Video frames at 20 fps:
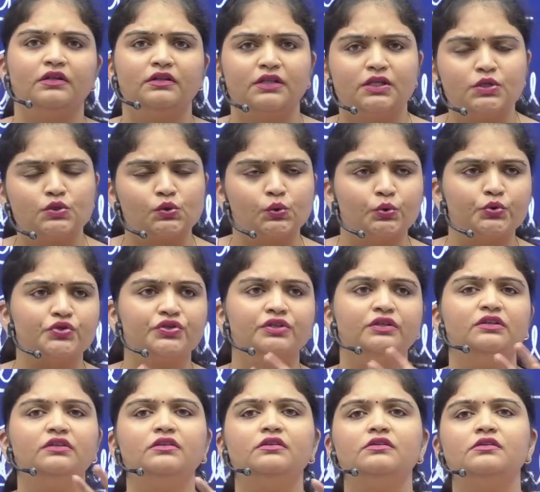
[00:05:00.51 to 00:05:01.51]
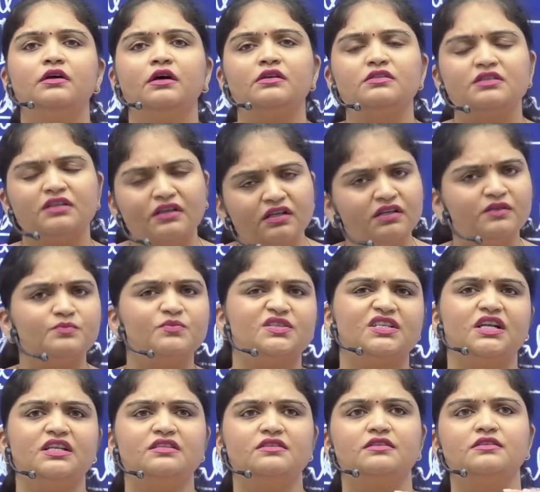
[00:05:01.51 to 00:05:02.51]
The social
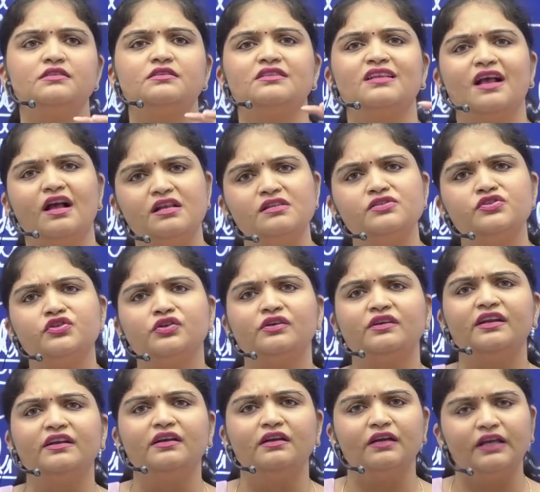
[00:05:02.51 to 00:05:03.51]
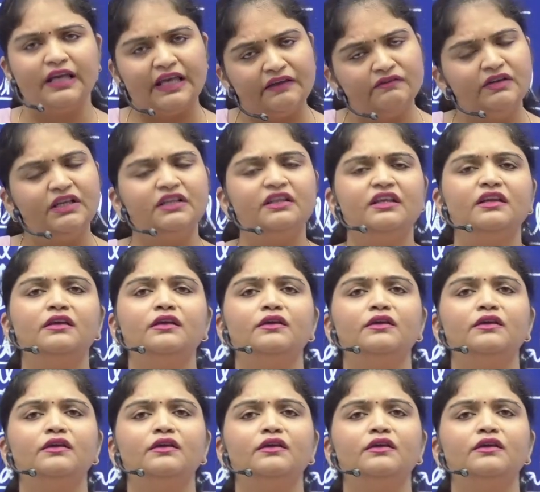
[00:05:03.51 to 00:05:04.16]
circumstances, culture, everything